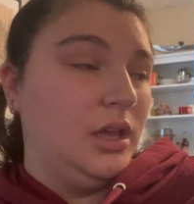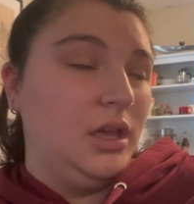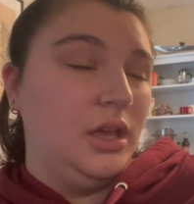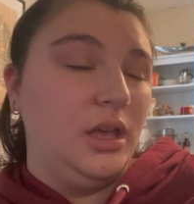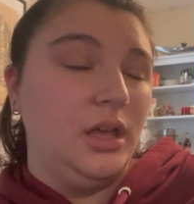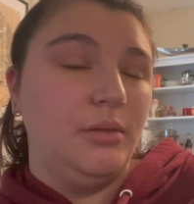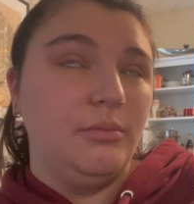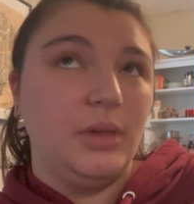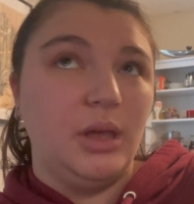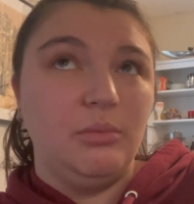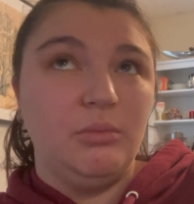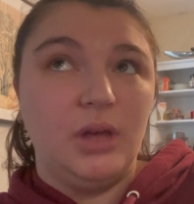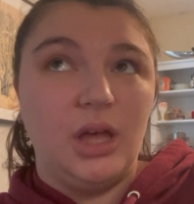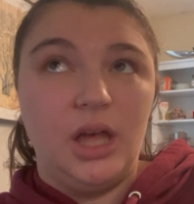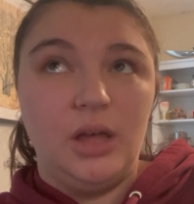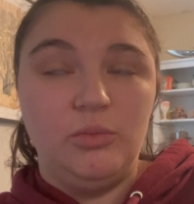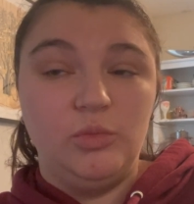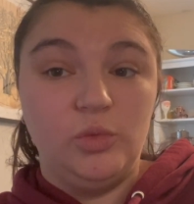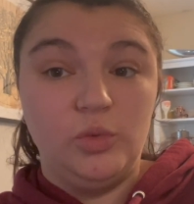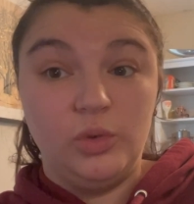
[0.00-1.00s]
my
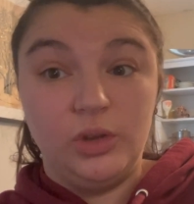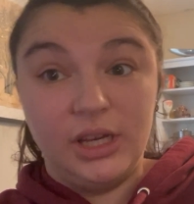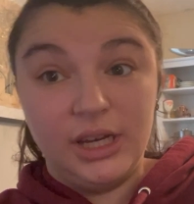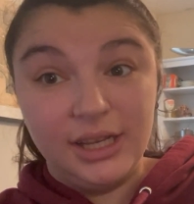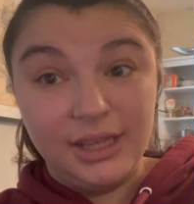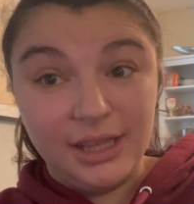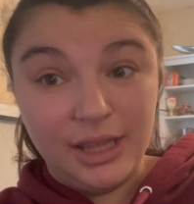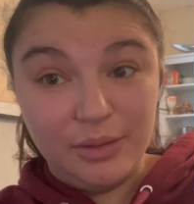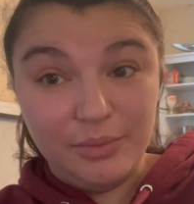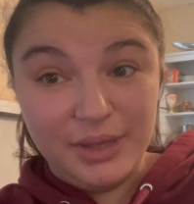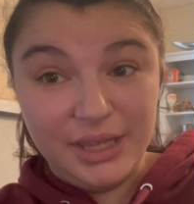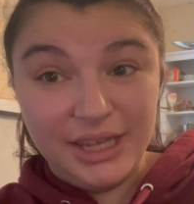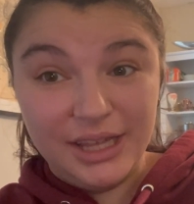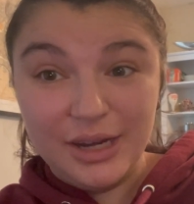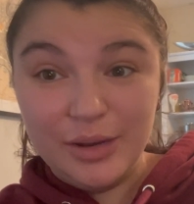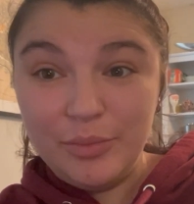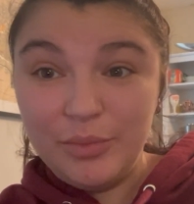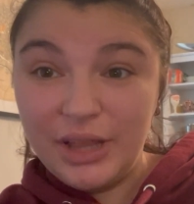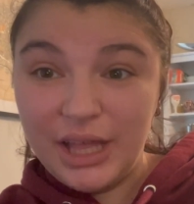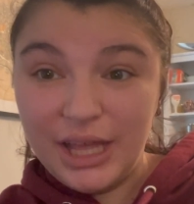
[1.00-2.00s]
mom wouldn't let me get a
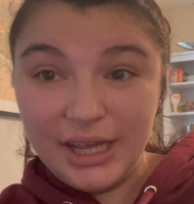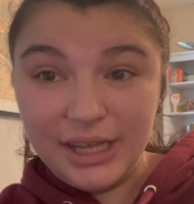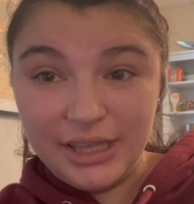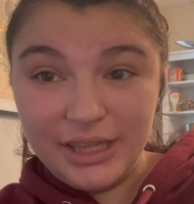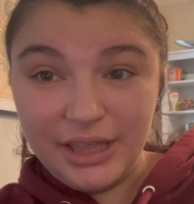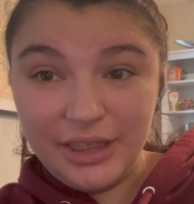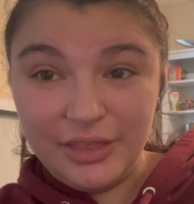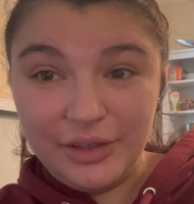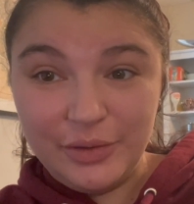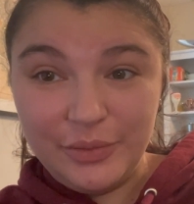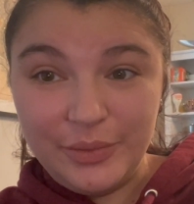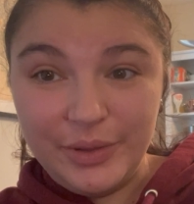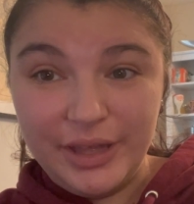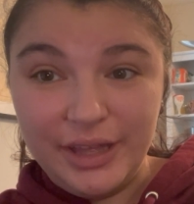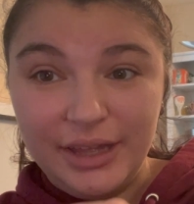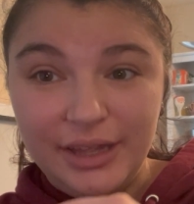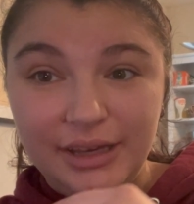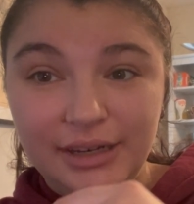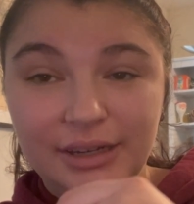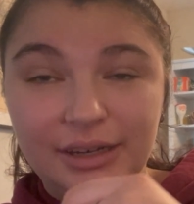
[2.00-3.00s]
black leather
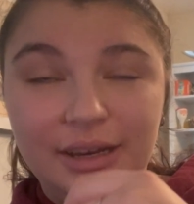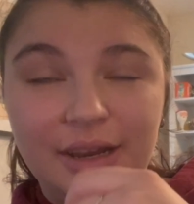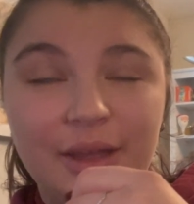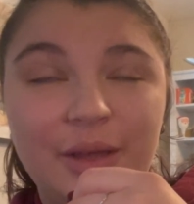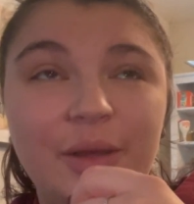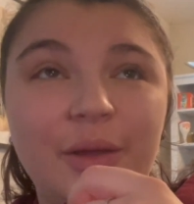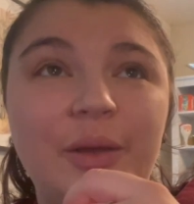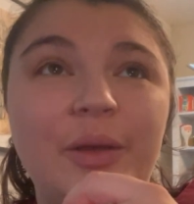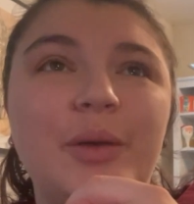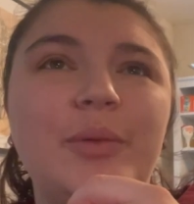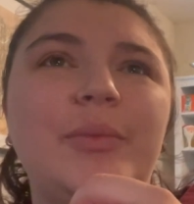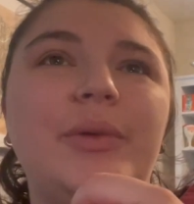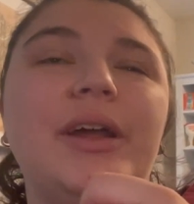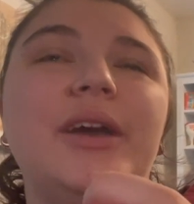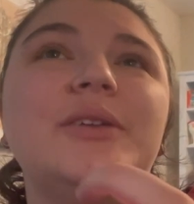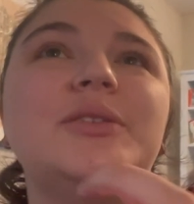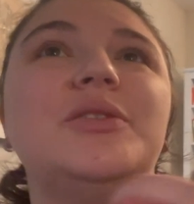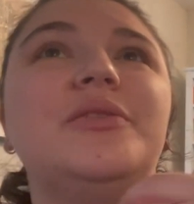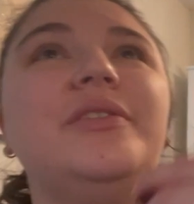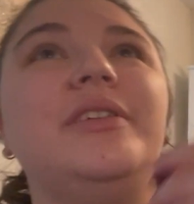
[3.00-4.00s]
one, but I
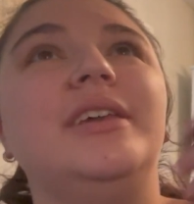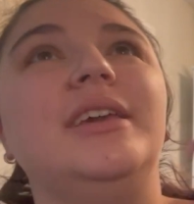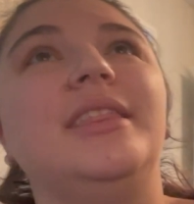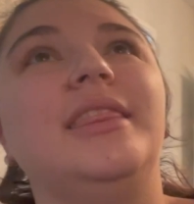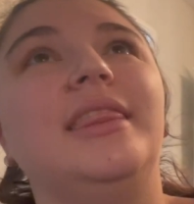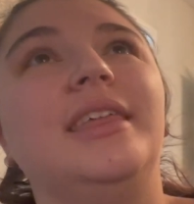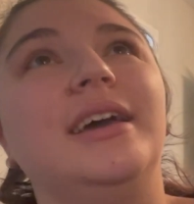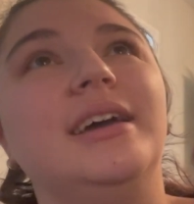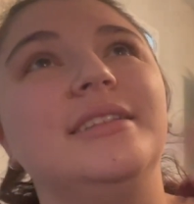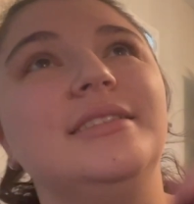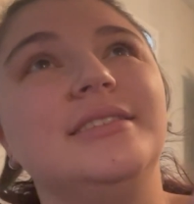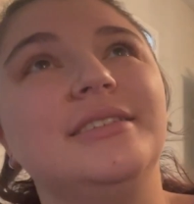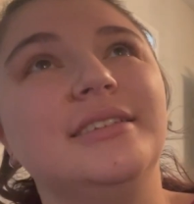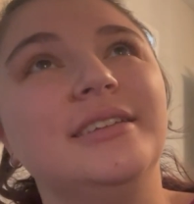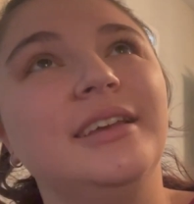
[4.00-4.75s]
also feel like that's